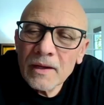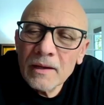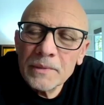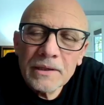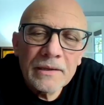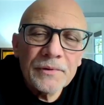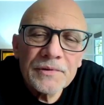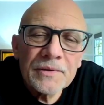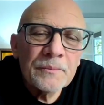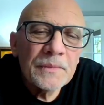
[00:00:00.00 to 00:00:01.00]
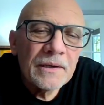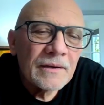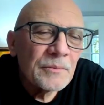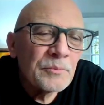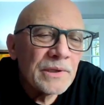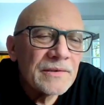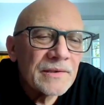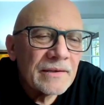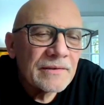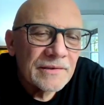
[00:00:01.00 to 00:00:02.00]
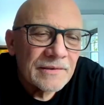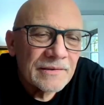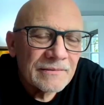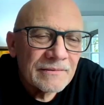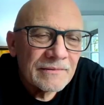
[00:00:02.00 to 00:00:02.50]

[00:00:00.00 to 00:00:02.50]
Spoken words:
I'm going to give you some incomplete sentences